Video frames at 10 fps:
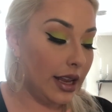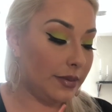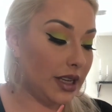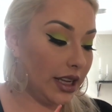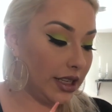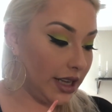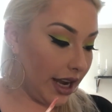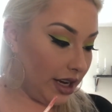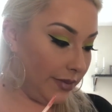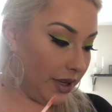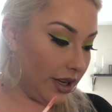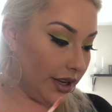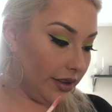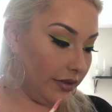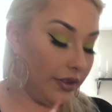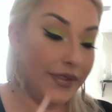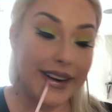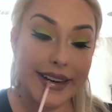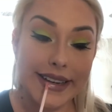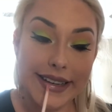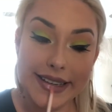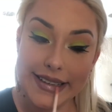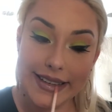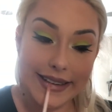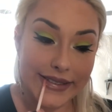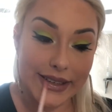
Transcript: I'm taking a tiny bit of fairy dust